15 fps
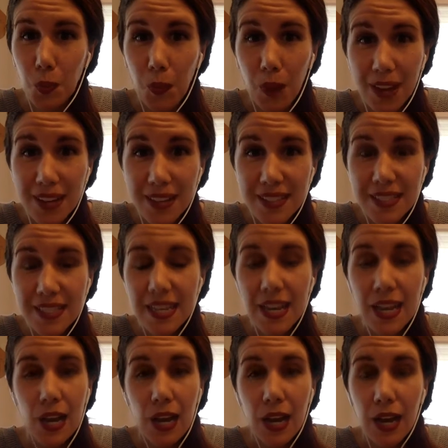twice.
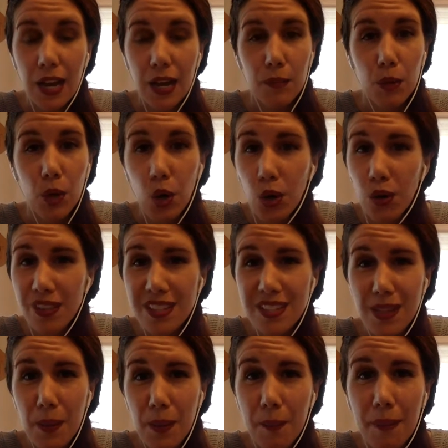All these
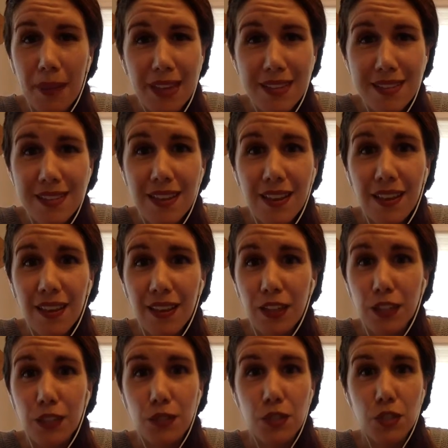amazing
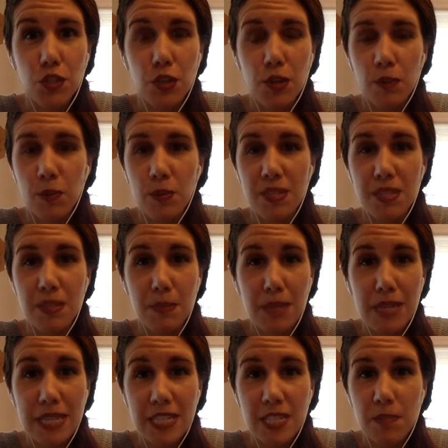included trips with these
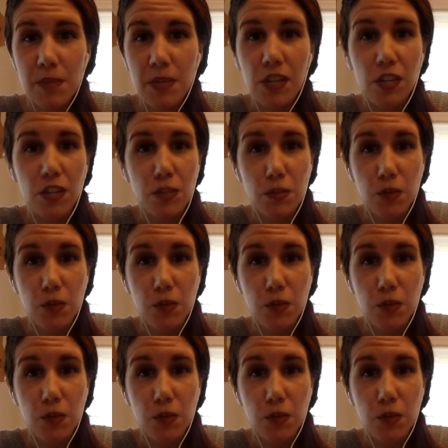amazing speakers,